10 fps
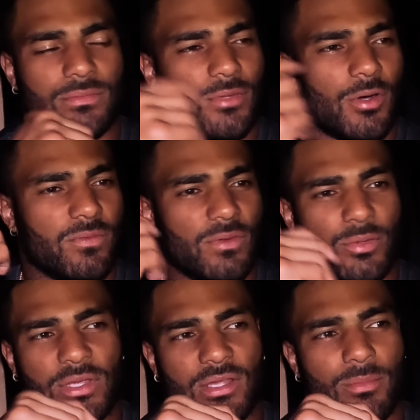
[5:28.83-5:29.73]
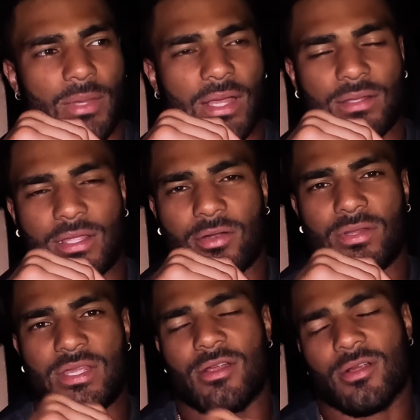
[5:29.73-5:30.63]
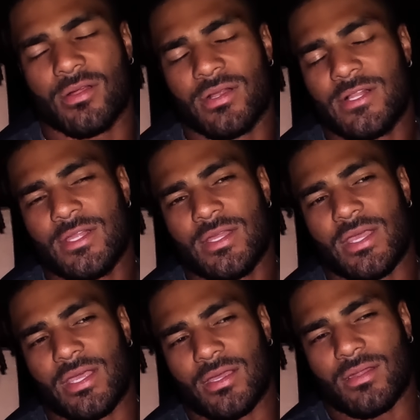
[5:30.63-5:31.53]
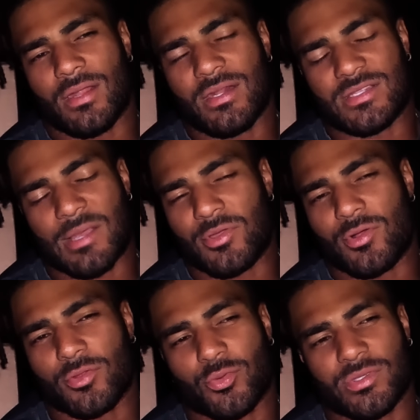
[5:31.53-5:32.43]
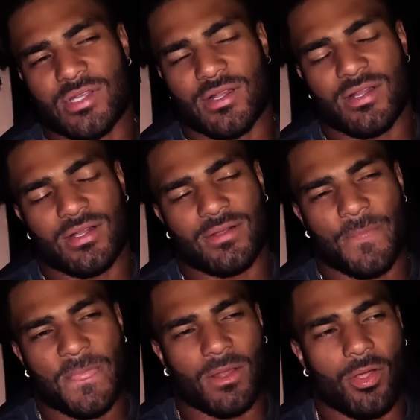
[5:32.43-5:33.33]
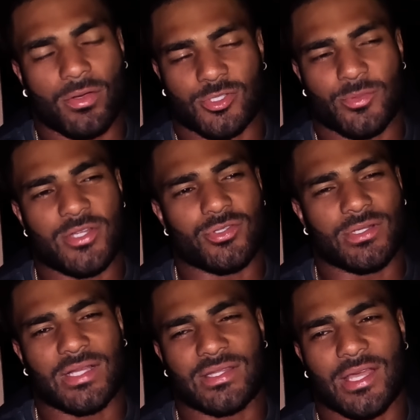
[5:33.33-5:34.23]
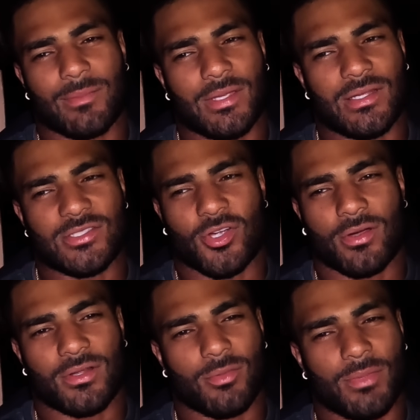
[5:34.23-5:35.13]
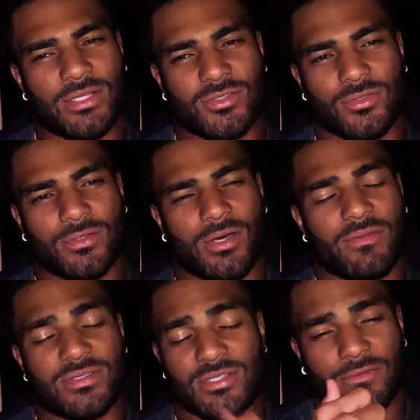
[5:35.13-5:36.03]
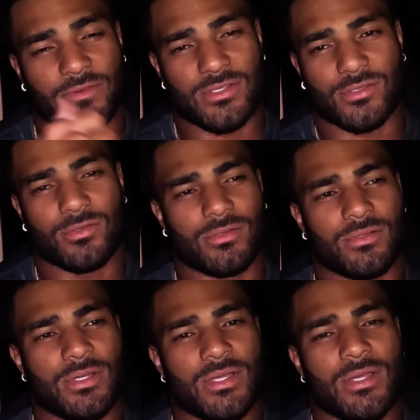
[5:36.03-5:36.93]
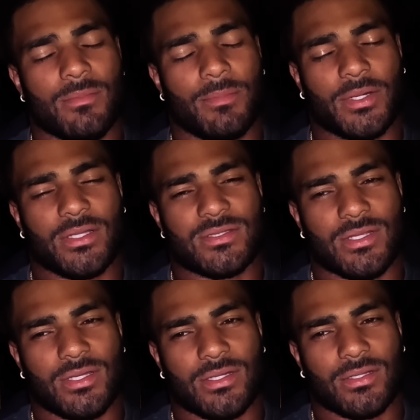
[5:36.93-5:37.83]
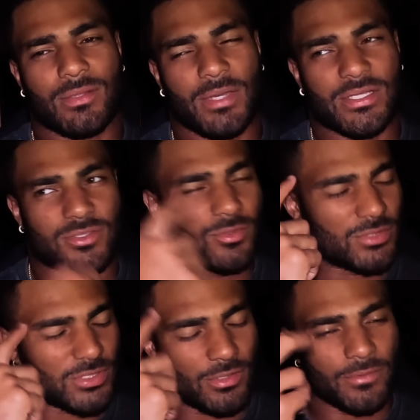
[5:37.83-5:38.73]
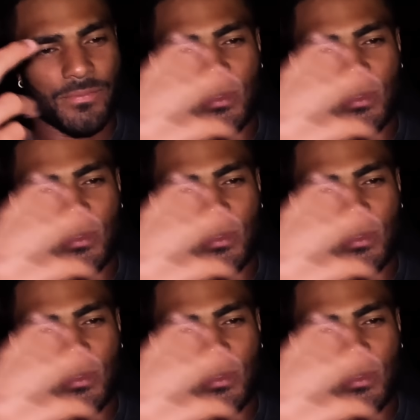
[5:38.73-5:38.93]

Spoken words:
hopefully we get him back later in the year. And anytime you go through a long-term injury like that, man, it's hard on your mental, obviously your physical, but the mental. So